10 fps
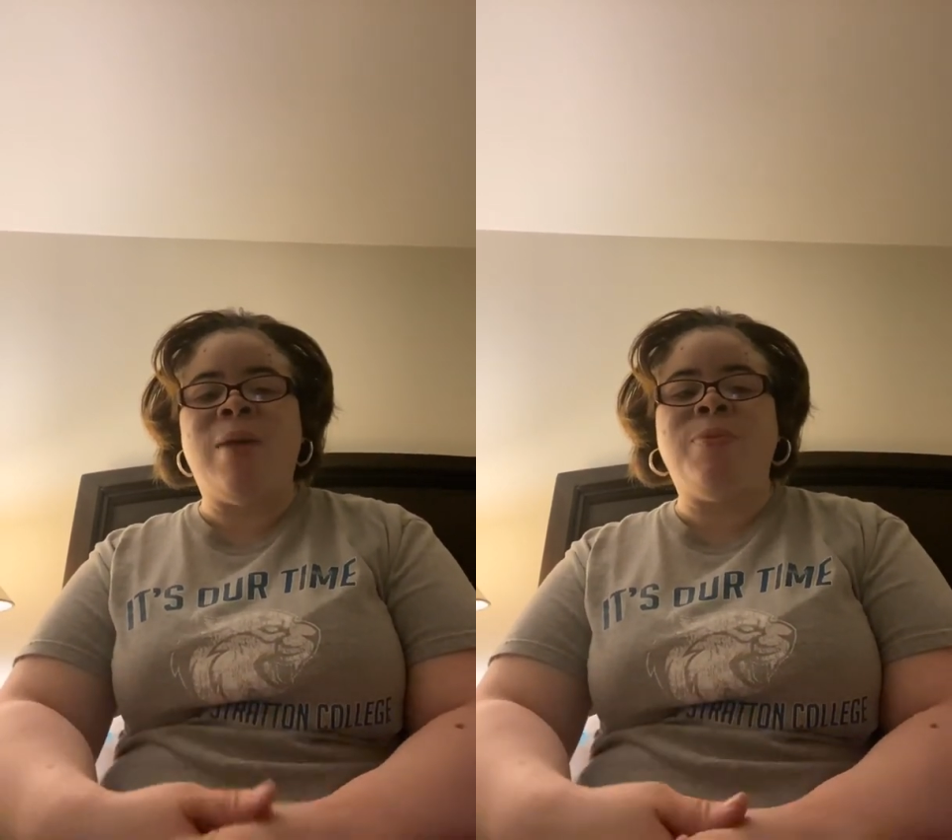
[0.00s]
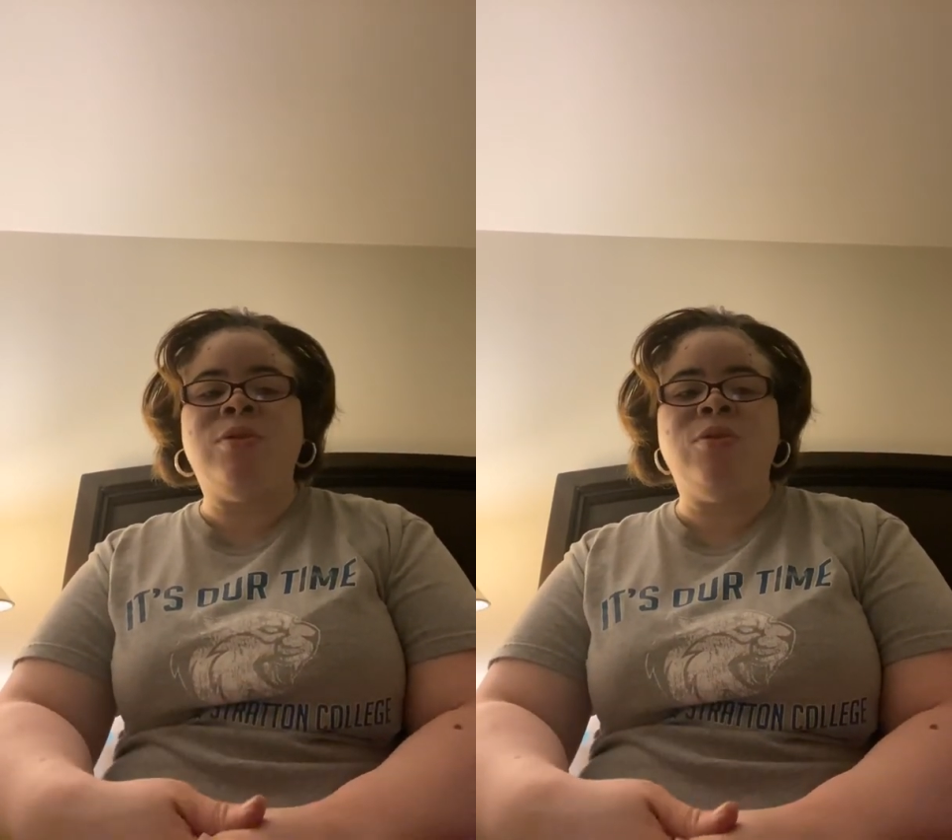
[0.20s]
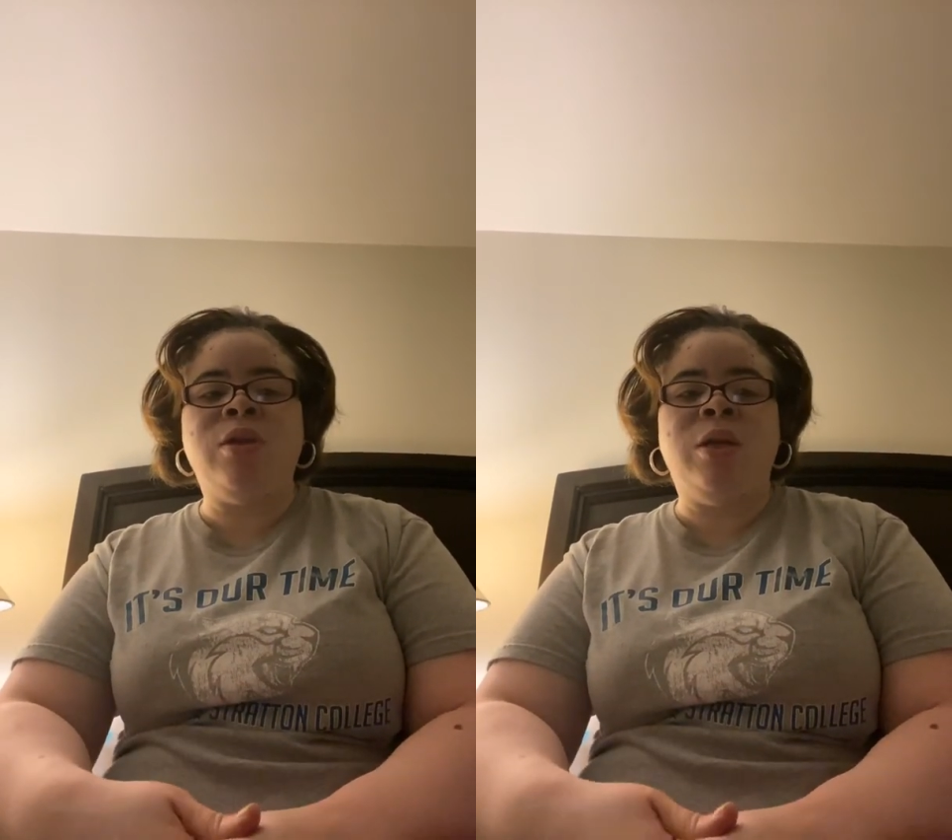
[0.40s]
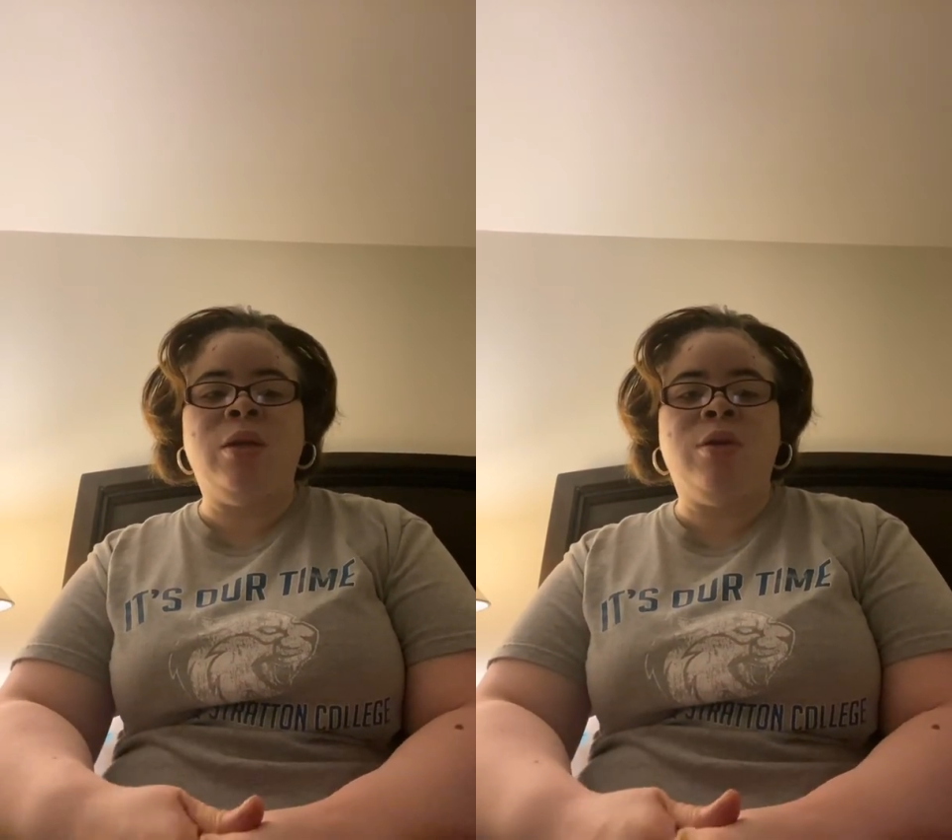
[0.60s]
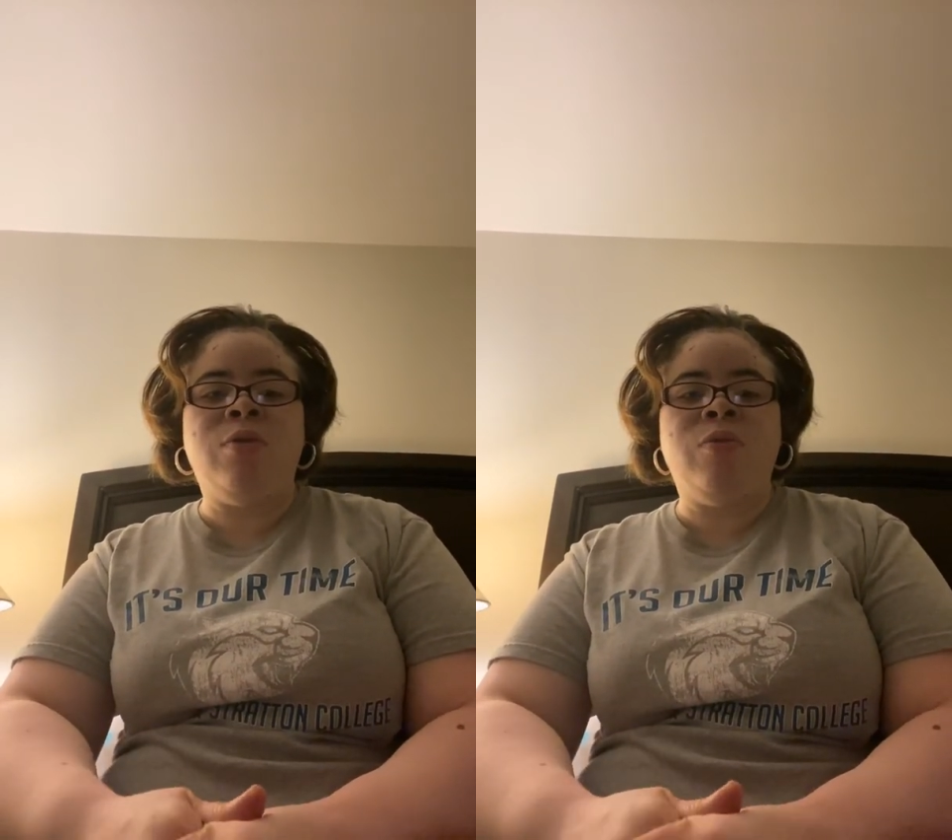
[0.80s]
opportunity
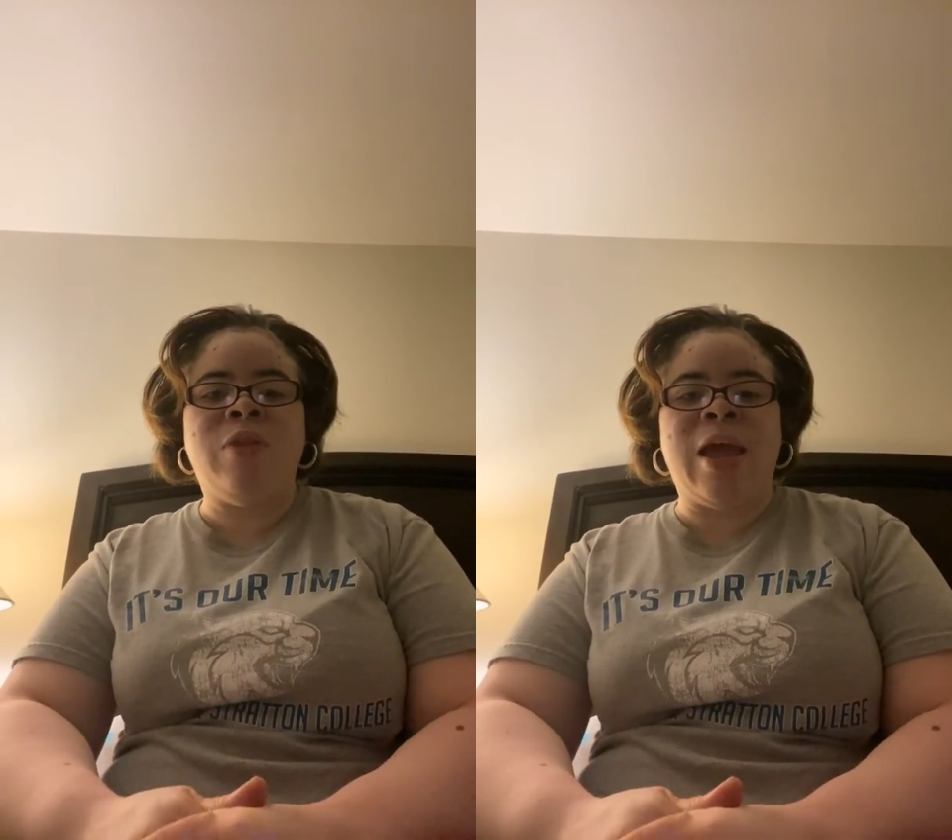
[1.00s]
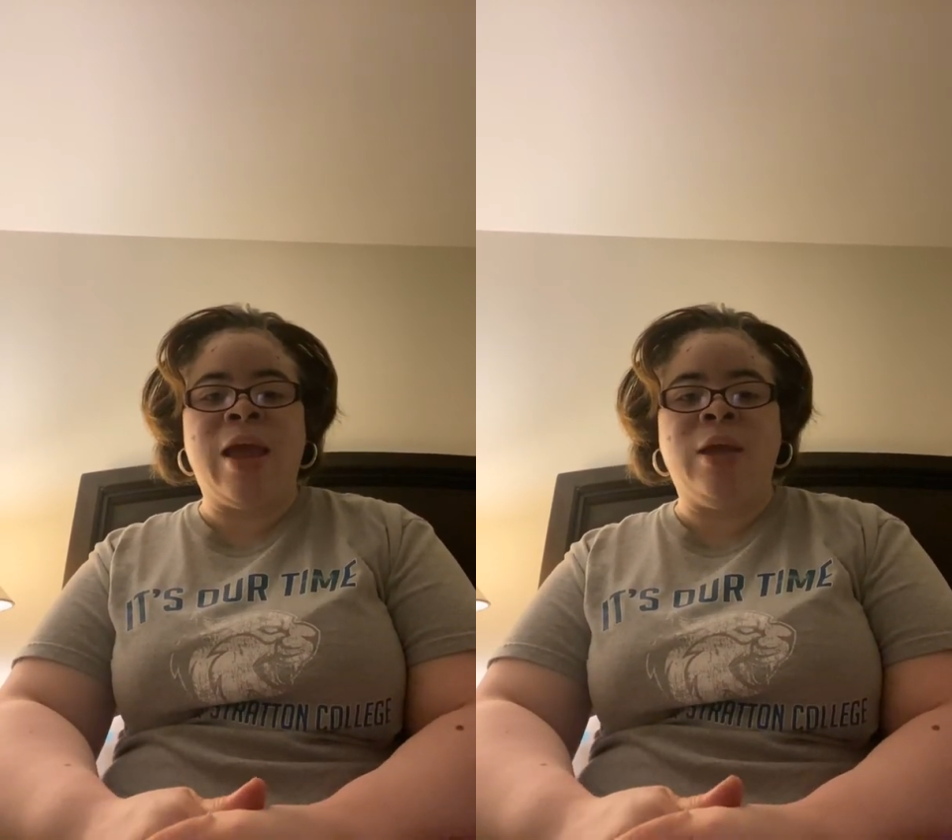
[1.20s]
to do that